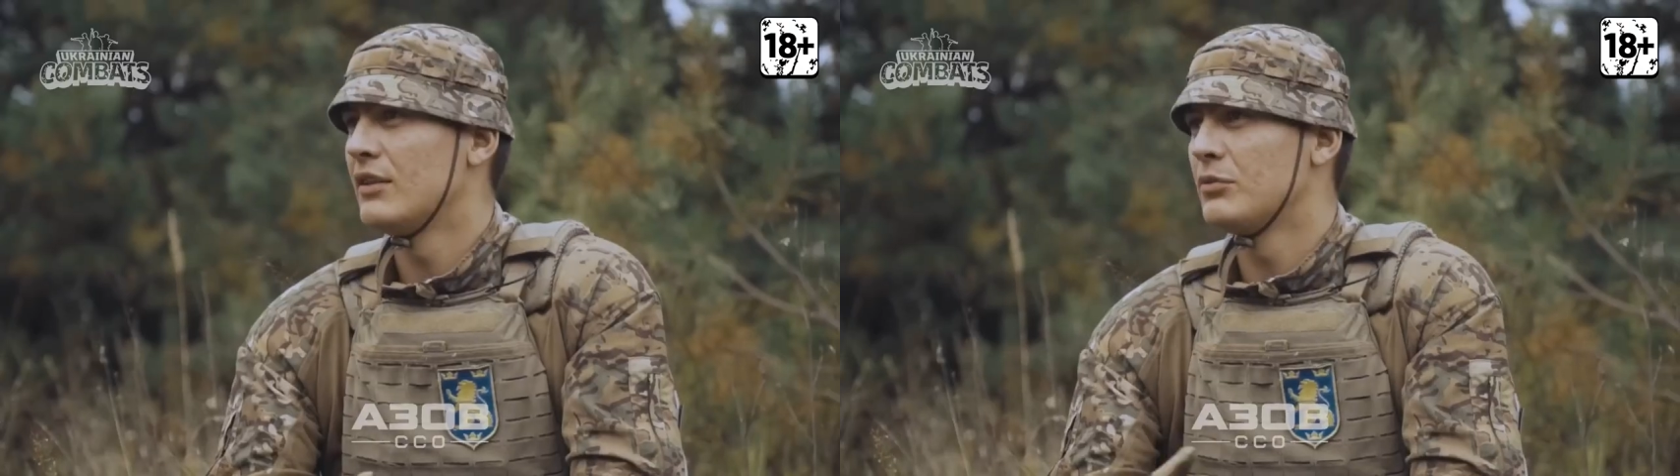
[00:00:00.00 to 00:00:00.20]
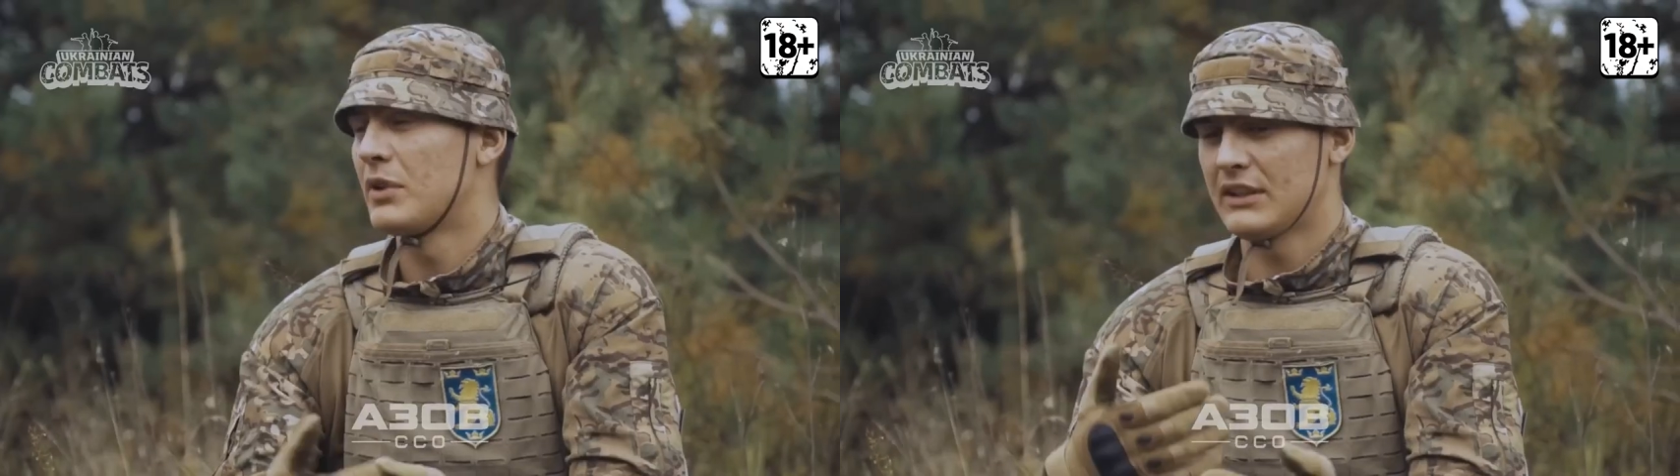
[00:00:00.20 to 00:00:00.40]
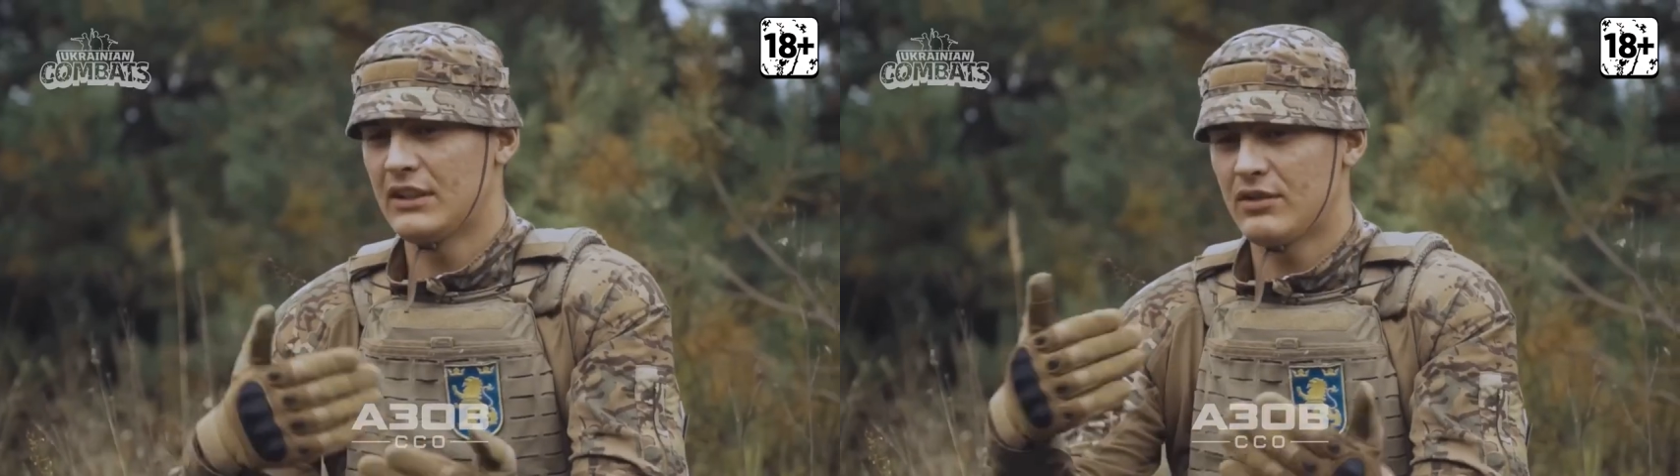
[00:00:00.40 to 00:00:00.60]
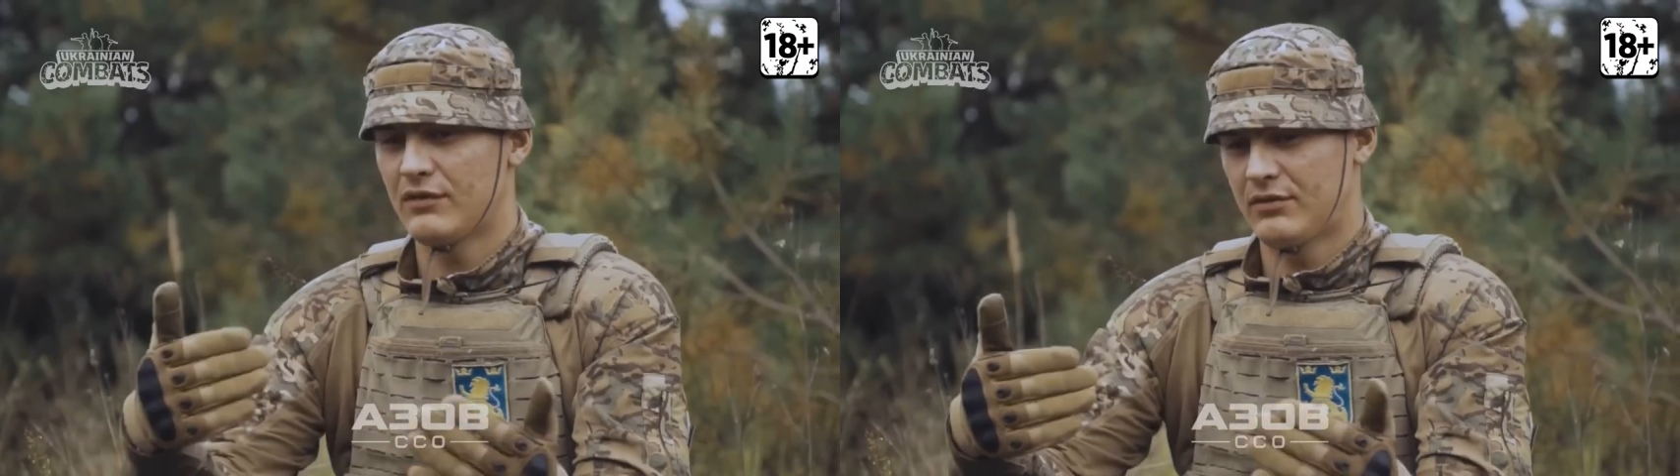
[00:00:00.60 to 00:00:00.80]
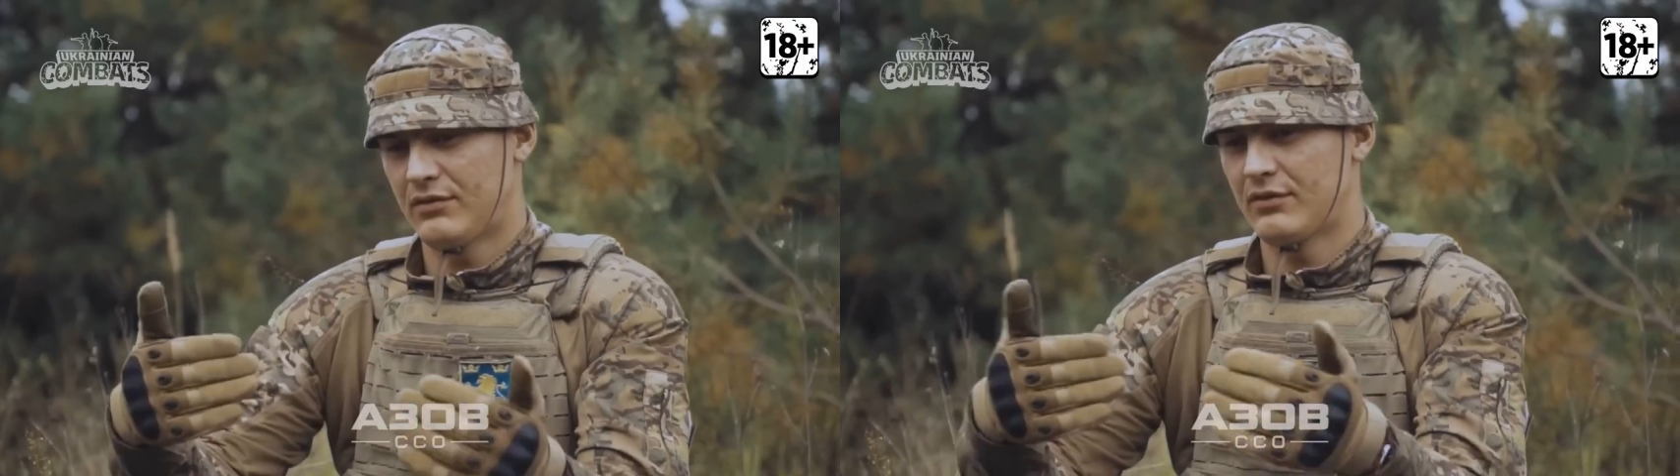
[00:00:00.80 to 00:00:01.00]
And even though it
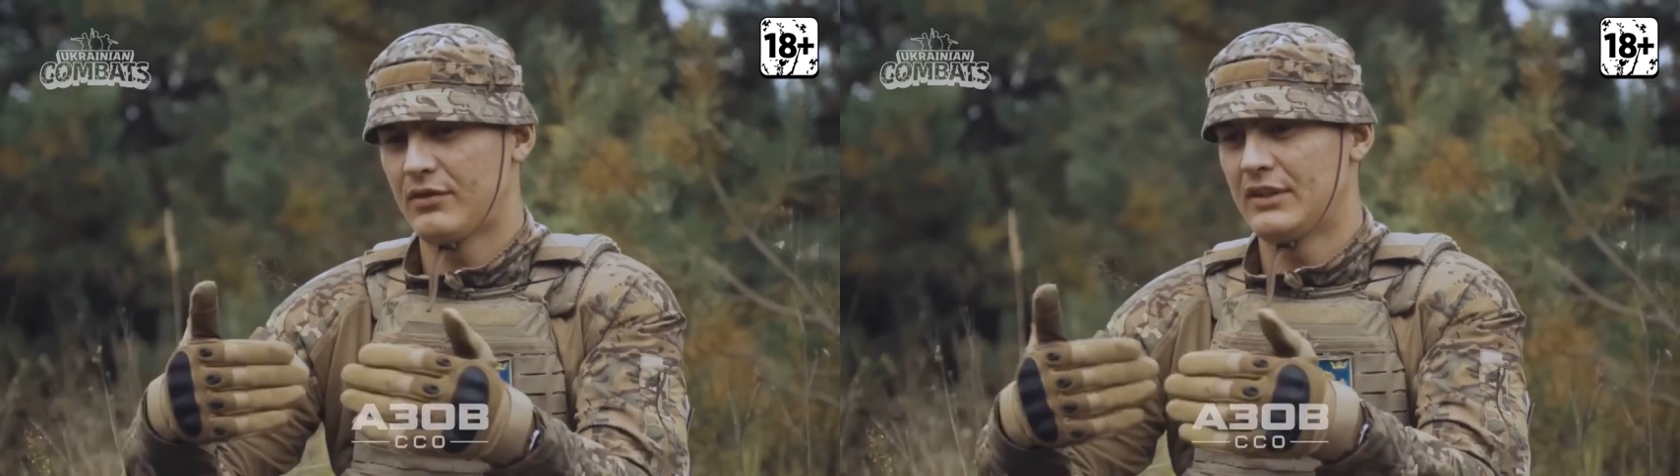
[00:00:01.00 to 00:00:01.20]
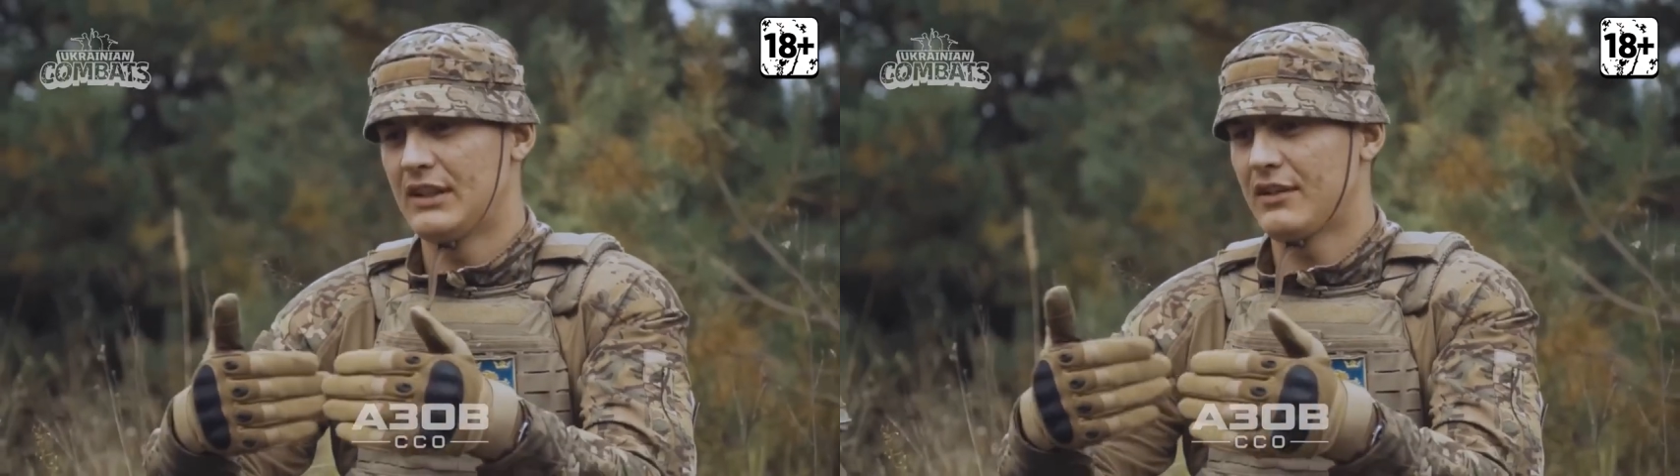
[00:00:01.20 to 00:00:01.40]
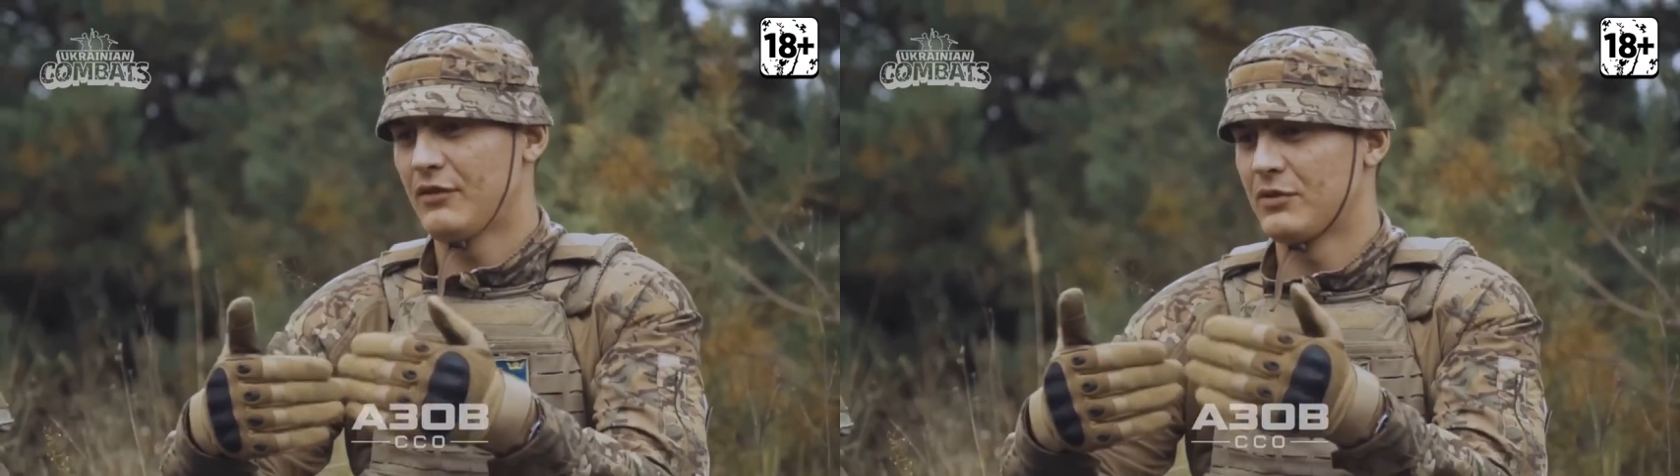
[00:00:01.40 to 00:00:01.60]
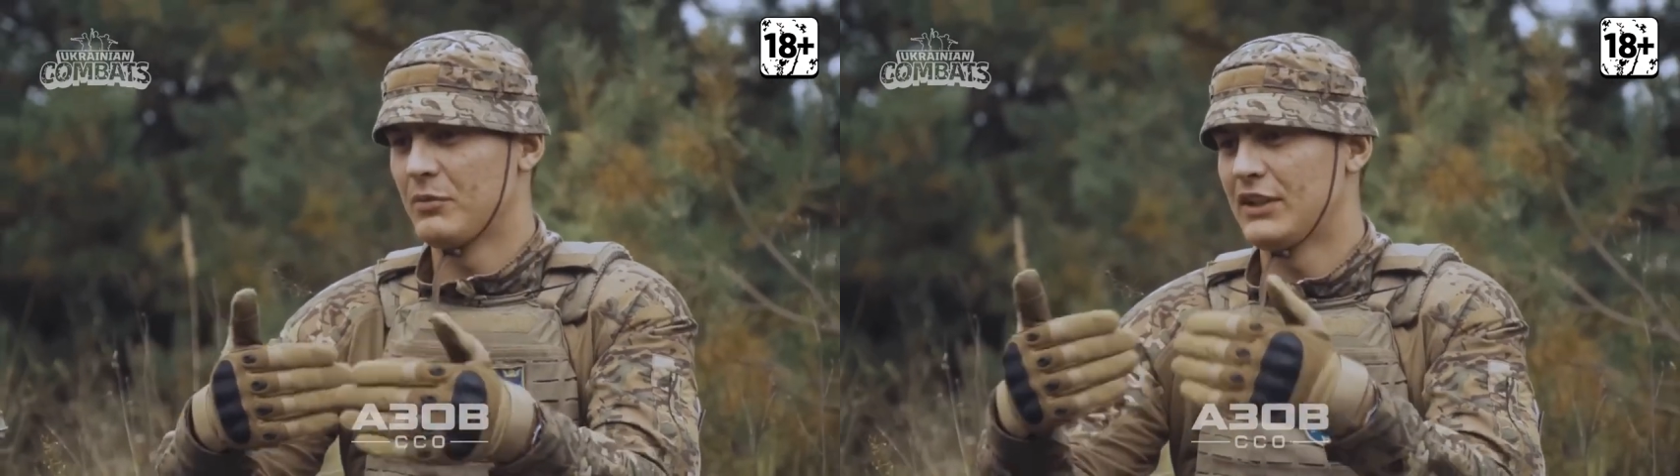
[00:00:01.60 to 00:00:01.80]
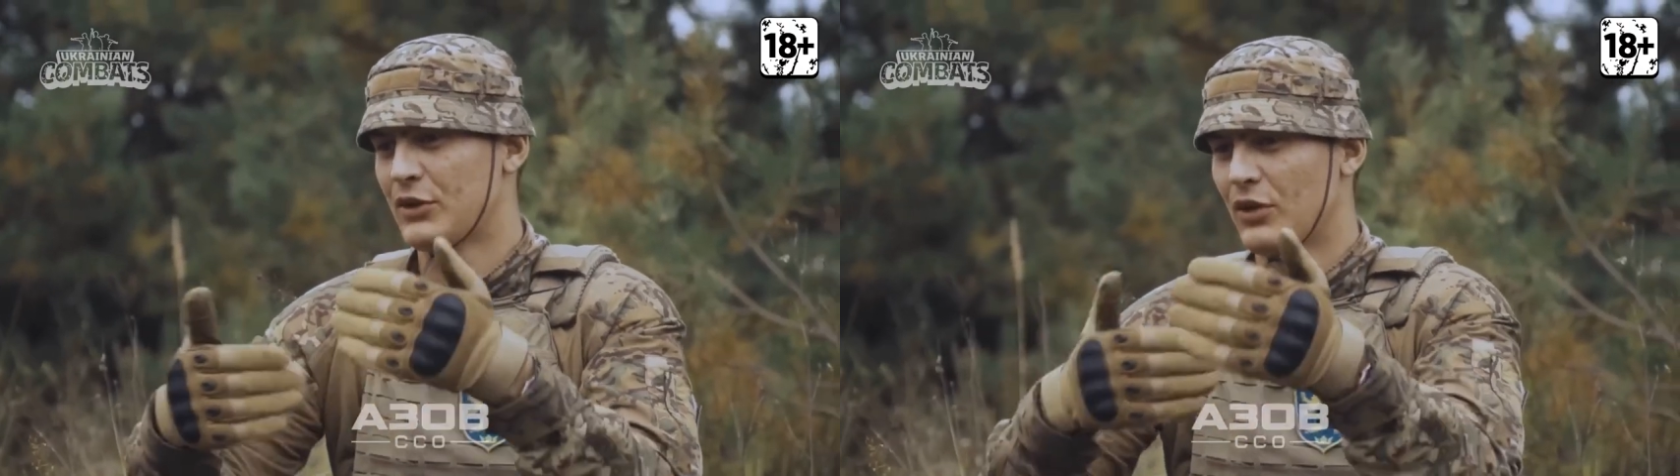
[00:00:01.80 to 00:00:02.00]
was practically just the
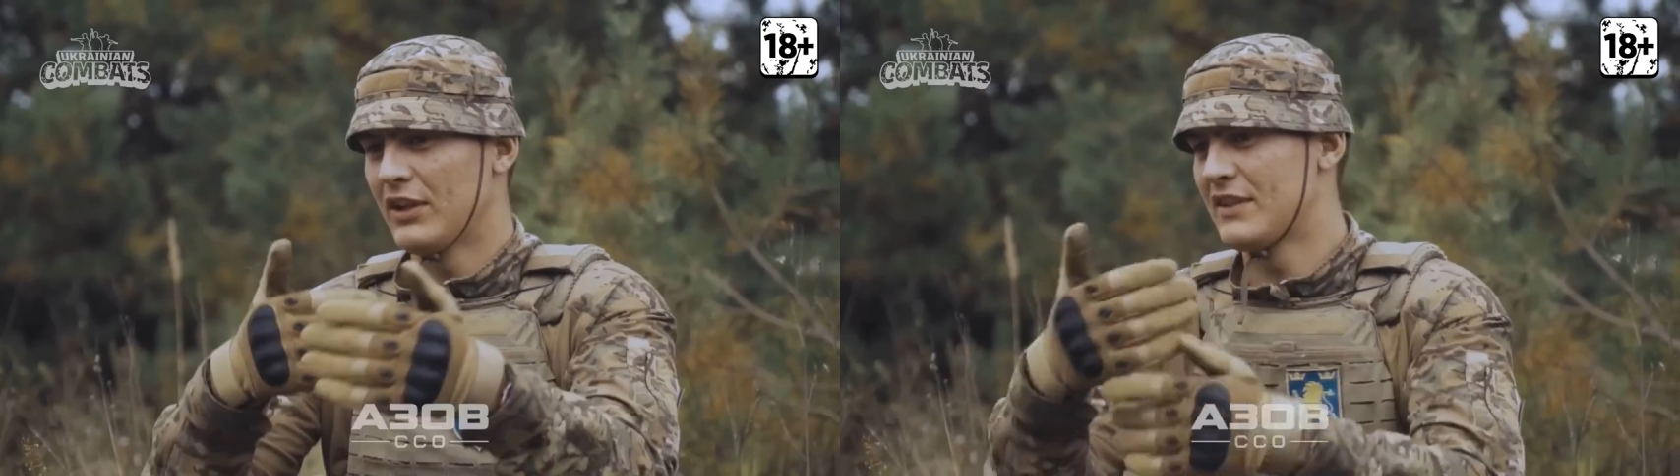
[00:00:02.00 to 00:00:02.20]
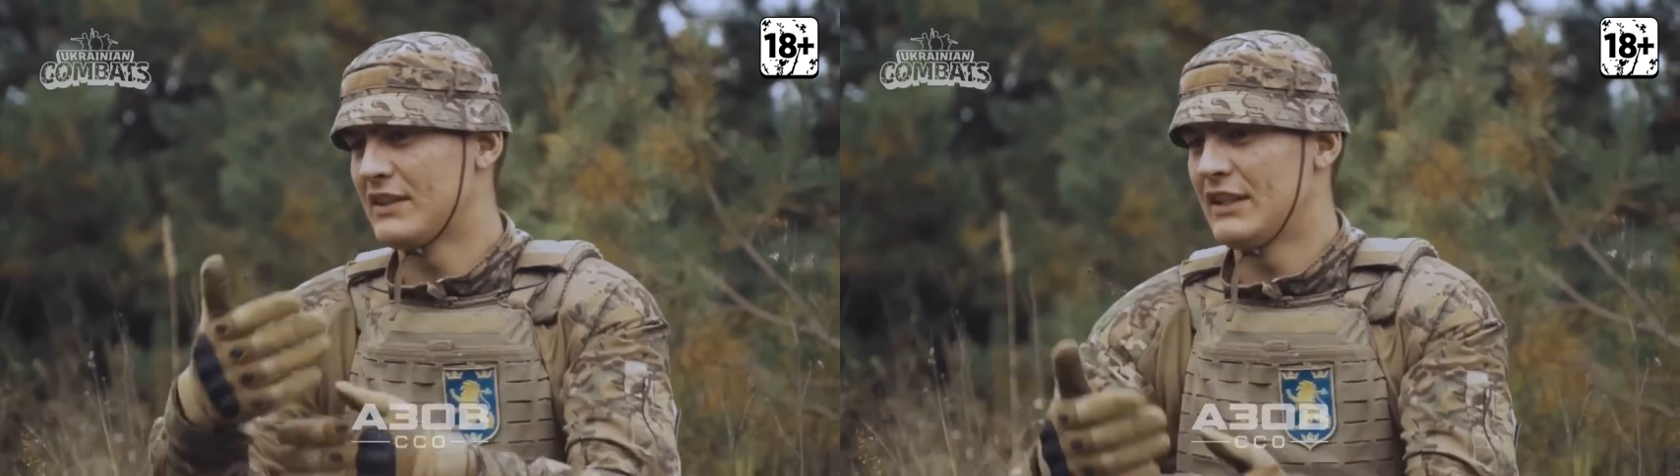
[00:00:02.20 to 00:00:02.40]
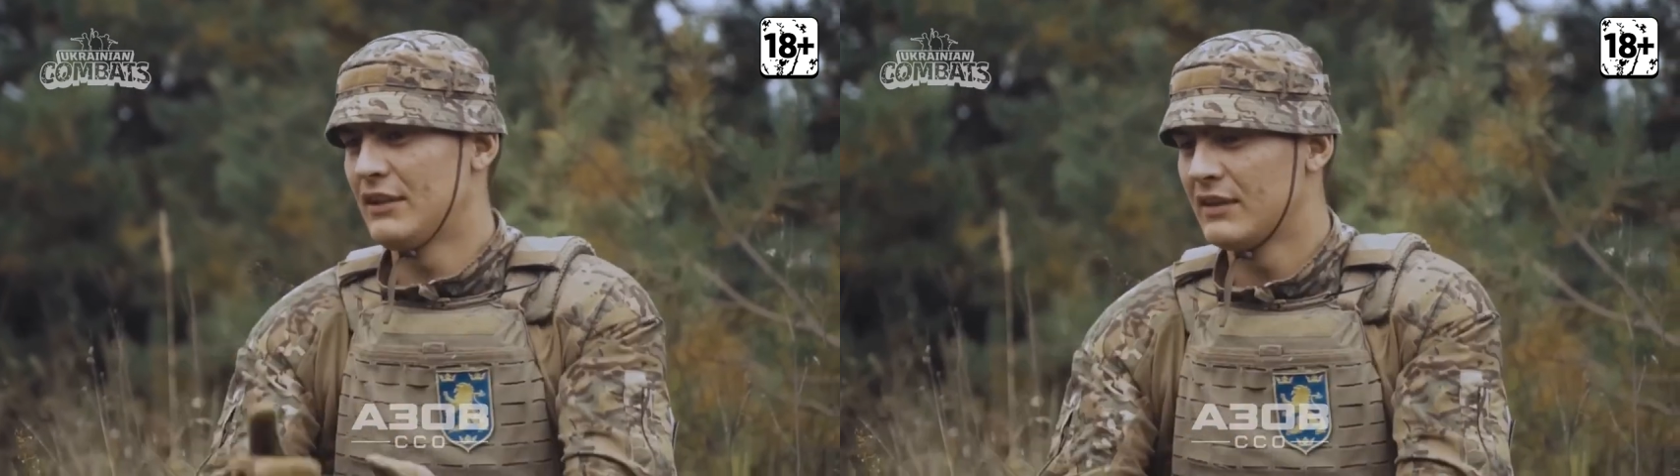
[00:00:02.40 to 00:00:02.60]
three of us shooting